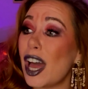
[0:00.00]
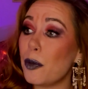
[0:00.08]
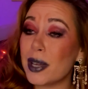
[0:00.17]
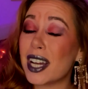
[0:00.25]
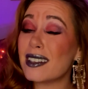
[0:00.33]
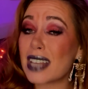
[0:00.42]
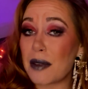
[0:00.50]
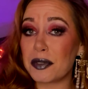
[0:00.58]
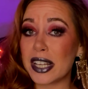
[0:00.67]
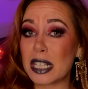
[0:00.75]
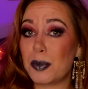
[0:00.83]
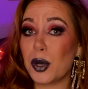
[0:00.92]
because
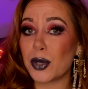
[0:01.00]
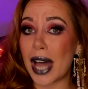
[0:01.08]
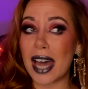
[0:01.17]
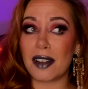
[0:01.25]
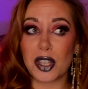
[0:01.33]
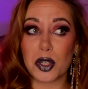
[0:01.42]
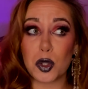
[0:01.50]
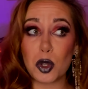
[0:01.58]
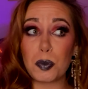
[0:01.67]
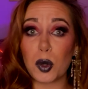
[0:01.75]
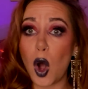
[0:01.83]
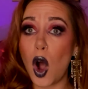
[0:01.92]
everything's built out of this
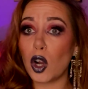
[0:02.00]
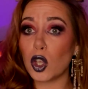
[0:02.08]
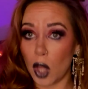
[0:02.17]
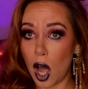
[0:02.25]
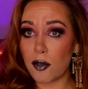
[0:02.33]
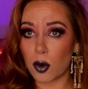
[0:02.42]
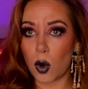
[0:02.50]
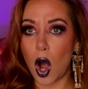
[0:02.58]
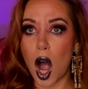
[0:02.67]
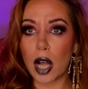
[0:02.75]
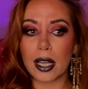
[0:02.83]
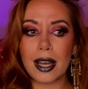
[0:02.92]
super hard lava
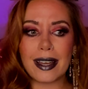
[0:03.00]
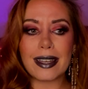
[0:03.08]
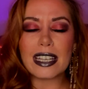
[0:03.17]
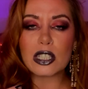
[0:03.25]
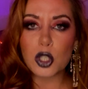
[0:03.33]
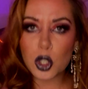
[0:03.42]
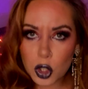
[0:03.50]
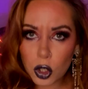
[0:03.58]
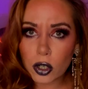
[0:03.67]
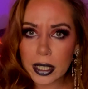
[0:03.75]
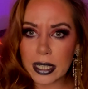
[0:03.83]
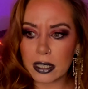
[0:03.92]
rock, it's
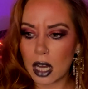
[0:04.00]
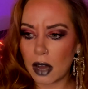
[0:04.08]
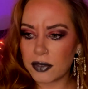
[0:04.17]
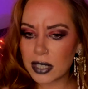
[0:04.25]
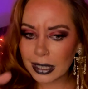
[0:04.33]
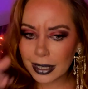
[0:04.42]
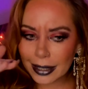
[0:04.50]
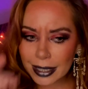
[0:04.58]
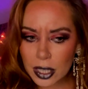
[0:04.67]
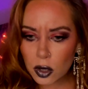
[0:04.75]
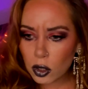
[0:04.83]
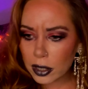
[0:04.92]
sturdy enough to
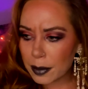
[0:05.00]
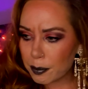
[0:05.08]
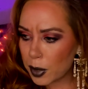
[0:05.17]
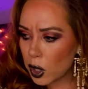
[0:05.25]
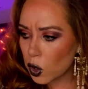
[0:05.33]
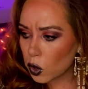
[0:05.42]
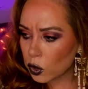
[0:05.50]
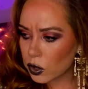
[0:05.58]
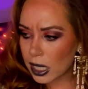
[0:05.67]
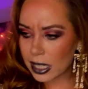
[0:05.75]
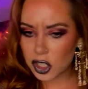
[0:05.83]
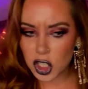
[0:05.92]
literally build
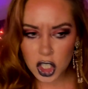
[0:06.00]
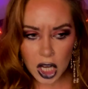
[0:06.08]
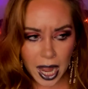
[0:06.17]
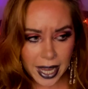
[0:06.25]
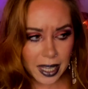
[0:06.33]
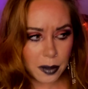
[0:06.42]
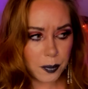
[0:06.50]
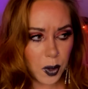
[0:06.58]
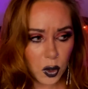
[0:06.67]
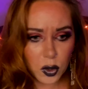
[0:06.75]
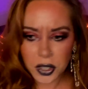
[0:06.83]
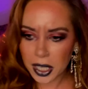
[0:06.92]
a giant
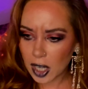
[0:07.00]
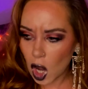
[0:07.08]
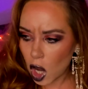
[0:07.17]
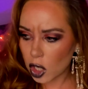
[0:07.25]
building on